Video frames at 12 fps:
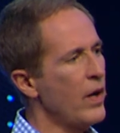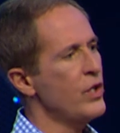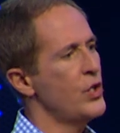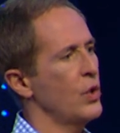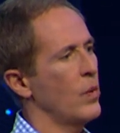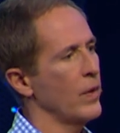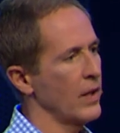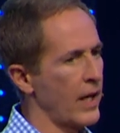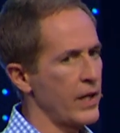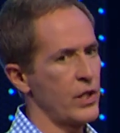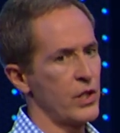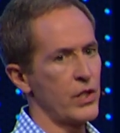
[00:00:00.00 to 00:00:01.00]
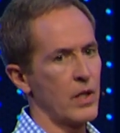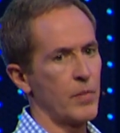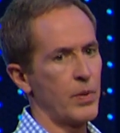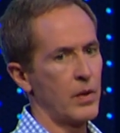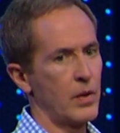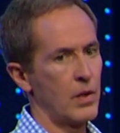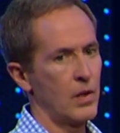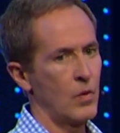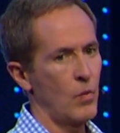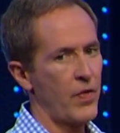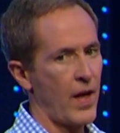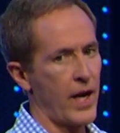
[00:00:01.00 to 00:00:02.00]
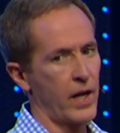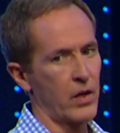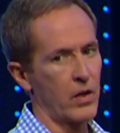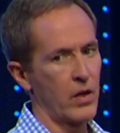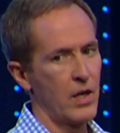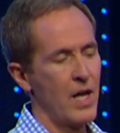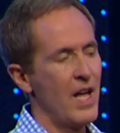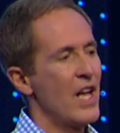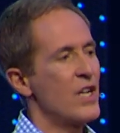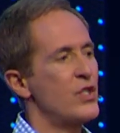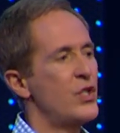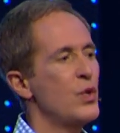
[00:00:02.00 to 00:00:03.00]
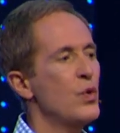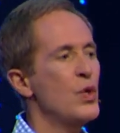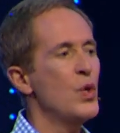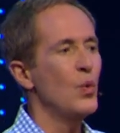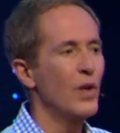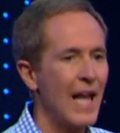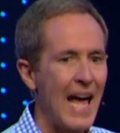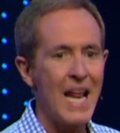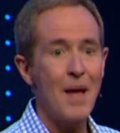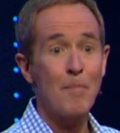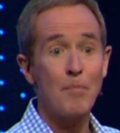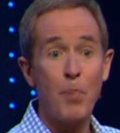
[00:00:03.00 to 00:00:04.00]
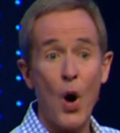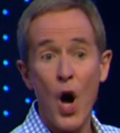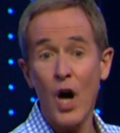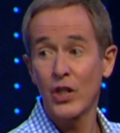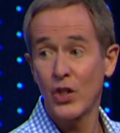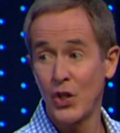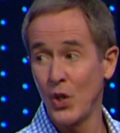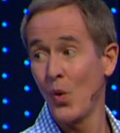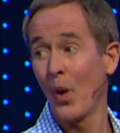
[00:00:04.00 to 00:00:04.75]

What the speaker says: is your relationship with anger? Do you let it boss you